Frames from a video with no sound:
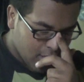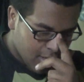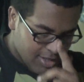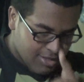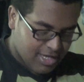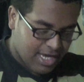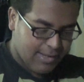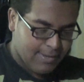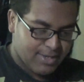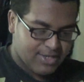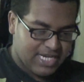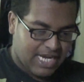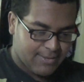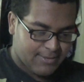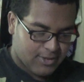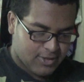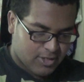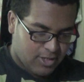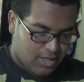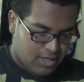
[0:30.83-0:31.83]
The name of the
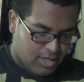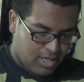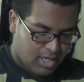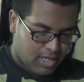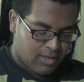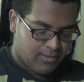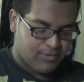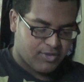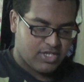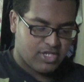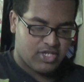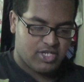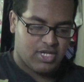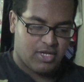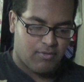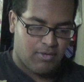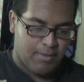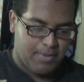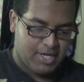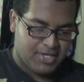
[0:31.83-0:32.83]
chapter is called
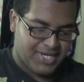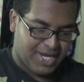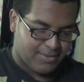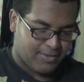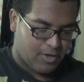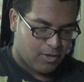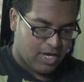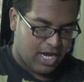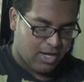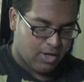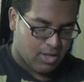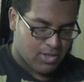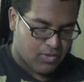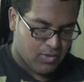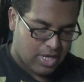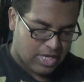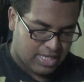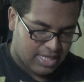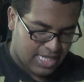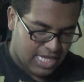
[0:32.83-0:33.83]
One Piece chapter
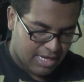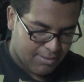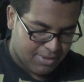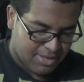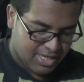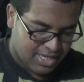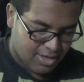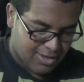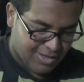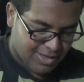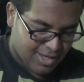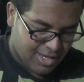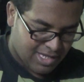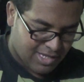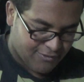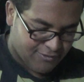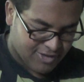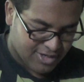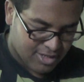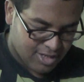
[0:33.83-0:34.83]
803, Climbing the
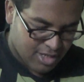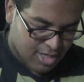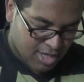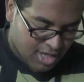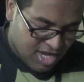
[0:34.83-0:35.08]
Elephant.